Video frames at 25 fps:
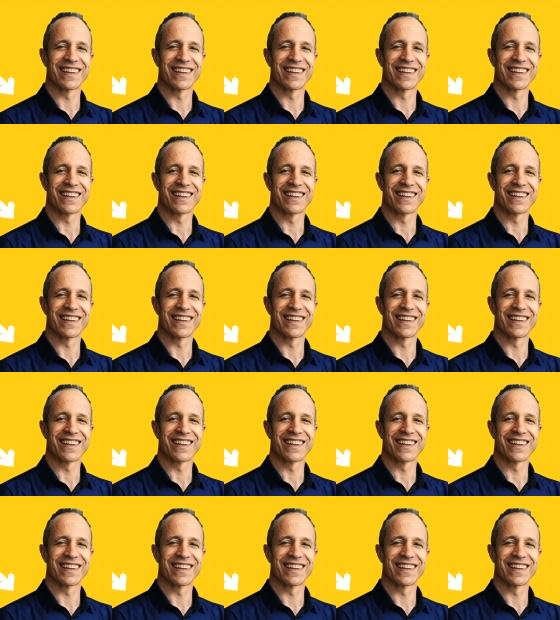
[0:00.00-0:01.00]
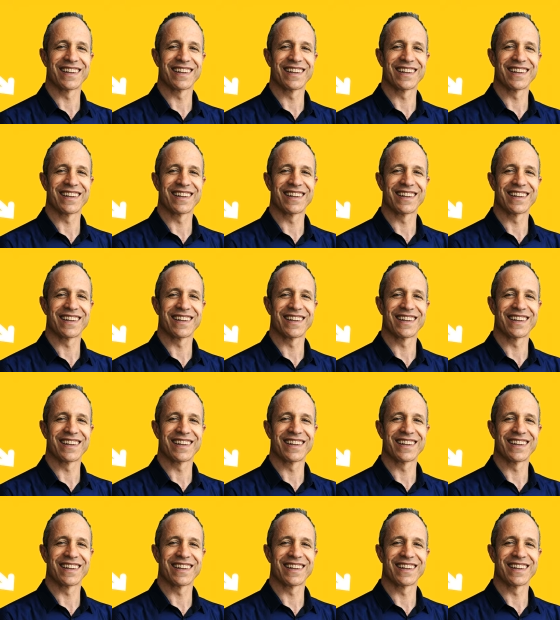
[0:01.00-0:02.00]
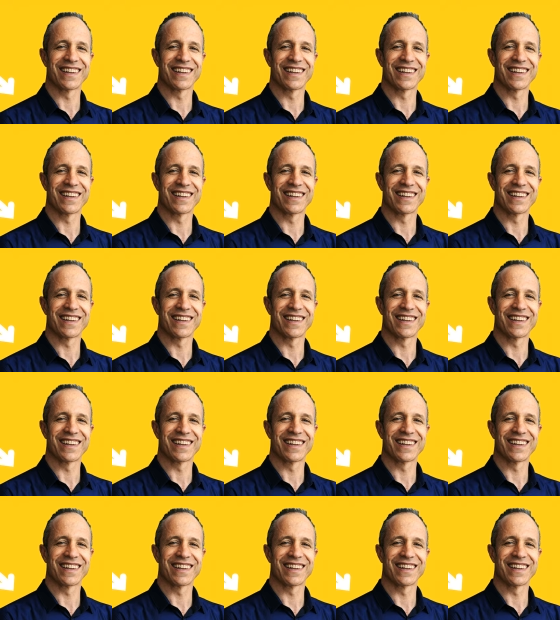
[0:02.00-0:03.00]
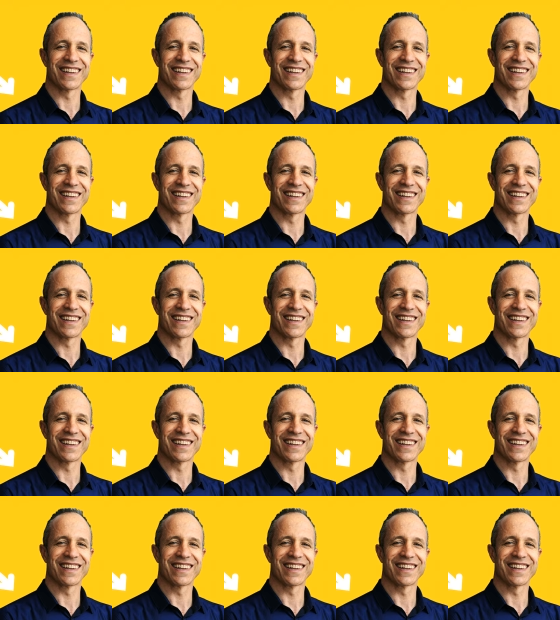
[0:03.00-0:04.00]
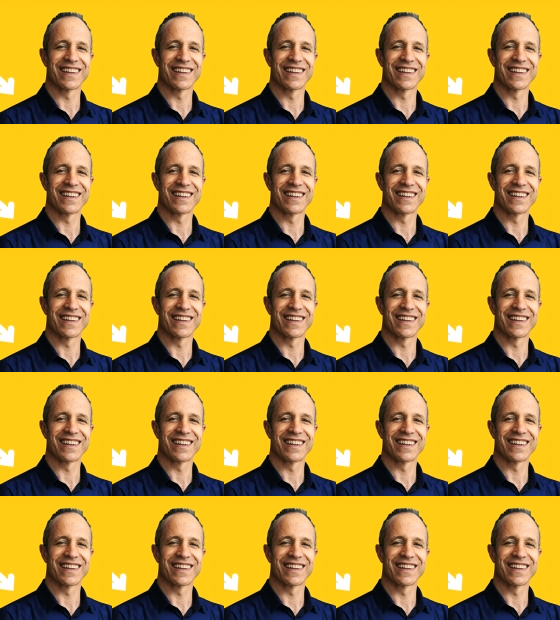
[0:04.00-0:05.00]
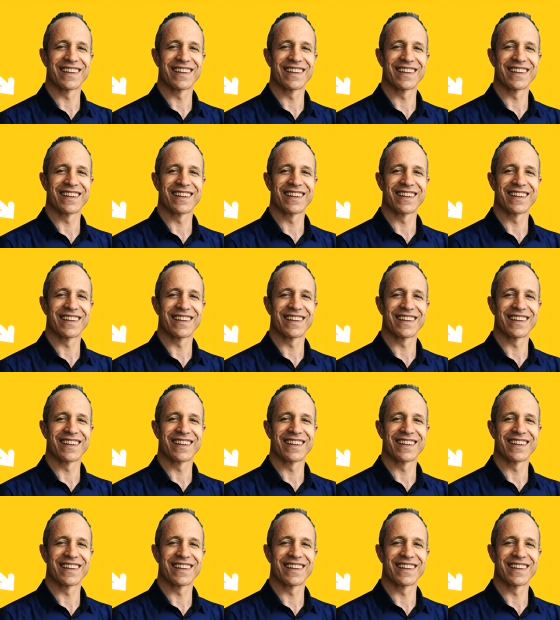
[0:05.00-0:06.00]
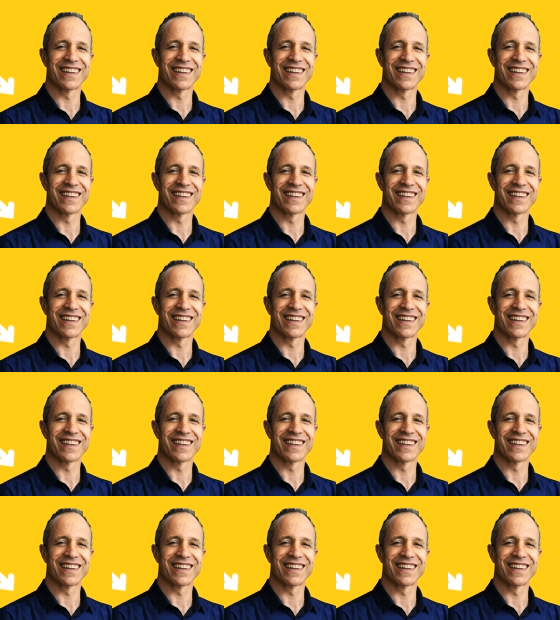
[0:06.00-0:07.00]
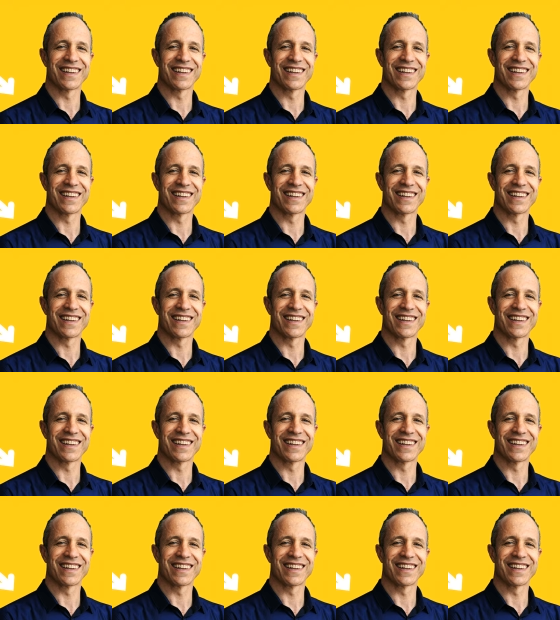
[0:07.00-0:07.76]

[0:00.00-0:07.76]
The face doesn't move, so there is nothing to read.